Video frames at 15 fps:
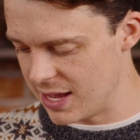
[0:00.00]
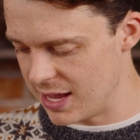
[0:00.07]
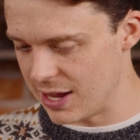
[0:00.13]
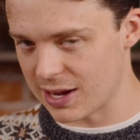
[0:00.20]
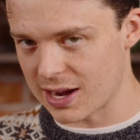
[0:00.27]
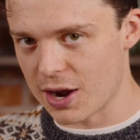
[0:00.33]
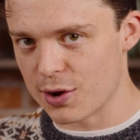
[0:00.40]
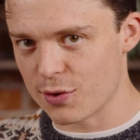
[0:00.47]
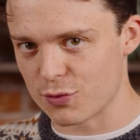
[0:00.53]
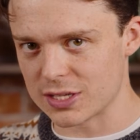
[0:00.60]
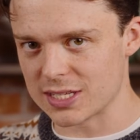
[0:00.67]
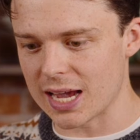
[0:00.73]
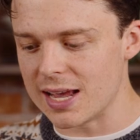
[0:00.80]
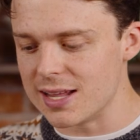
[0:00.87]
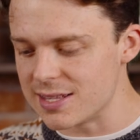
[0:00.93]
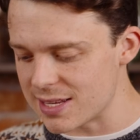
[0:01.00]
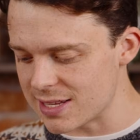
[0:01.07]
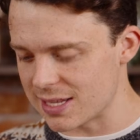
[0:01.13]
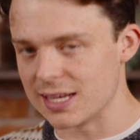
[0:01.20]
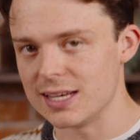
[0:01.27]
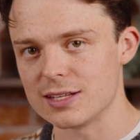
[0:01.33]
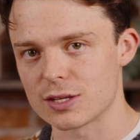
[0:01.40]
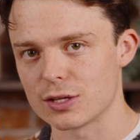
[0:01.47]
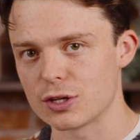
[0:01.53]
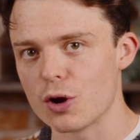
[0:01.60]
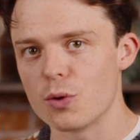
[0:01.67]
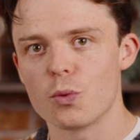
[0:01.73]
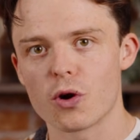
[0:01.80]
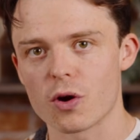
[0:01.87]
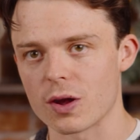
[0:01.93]
It kind of retains its heat, so
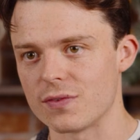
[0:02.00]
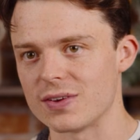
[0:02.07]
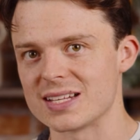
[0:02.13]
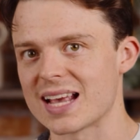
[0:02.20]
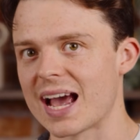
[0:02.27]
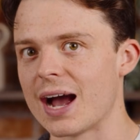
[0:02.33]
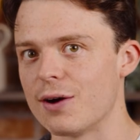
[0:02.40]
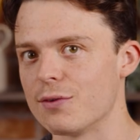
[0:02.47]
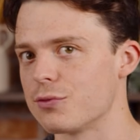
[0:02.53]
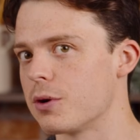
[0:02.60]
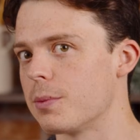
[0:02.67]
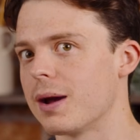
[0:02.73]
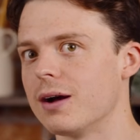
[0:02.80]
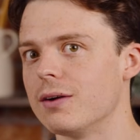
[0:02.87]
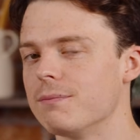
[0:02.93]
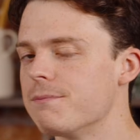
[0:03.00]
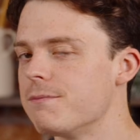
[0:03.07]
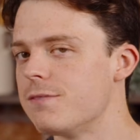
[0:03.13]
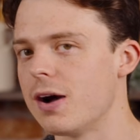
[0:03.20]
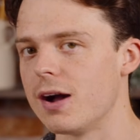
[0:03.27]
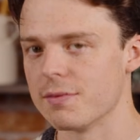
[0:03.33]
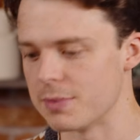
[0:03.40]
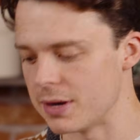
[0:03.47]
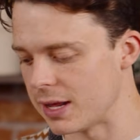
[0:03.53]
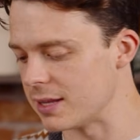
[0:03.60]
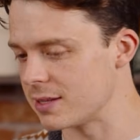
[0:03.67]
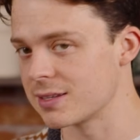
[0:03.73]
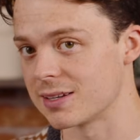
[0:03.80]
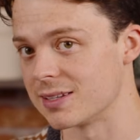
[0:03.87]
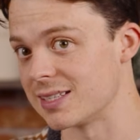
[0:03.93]
don't worry if it's out for about 5
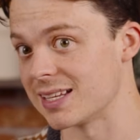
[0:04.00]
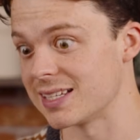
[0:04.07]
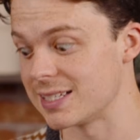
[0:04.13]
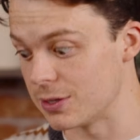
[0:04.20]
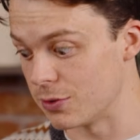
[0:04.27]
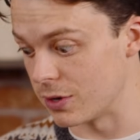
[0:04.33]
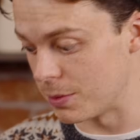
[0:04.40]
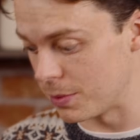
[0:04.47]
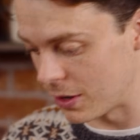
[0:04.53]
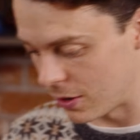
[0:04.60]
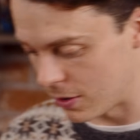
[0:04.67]
minutes because they're still going to be